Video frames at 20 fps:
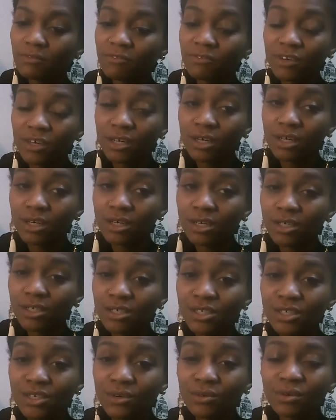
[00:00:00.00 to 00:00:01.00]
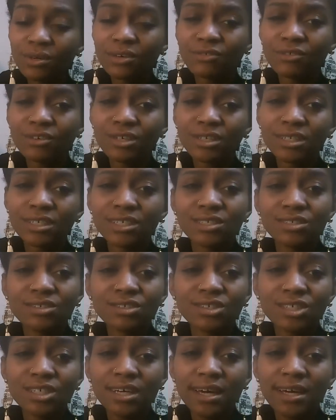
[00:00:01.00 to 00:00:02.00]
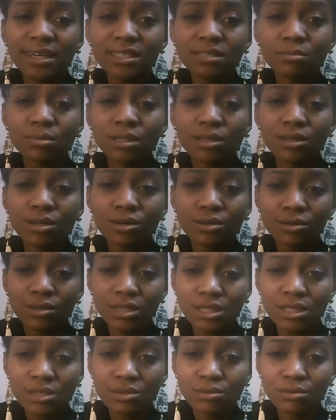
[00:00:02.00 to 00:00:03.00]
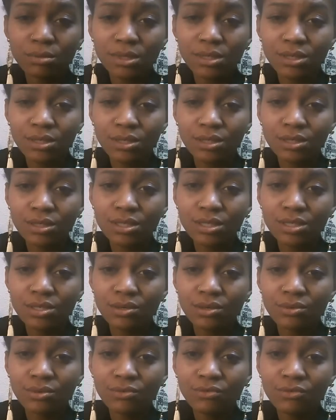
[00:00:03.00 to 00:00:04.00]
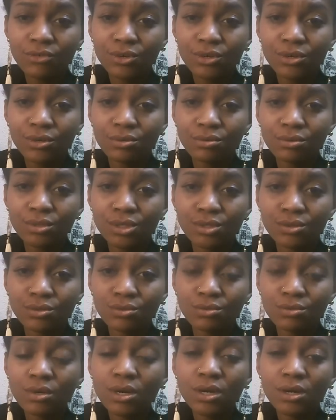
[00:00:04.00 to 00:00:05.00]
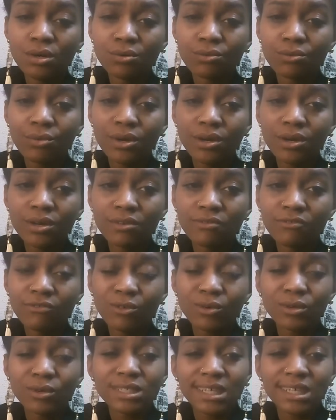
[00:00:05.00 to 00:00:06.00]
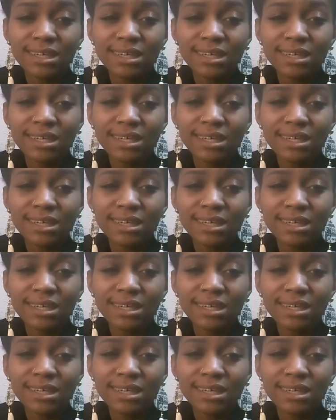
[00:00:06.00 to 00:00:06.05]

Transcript: vigor. So if your energy has been low, this will be a good stone for you to reinforce.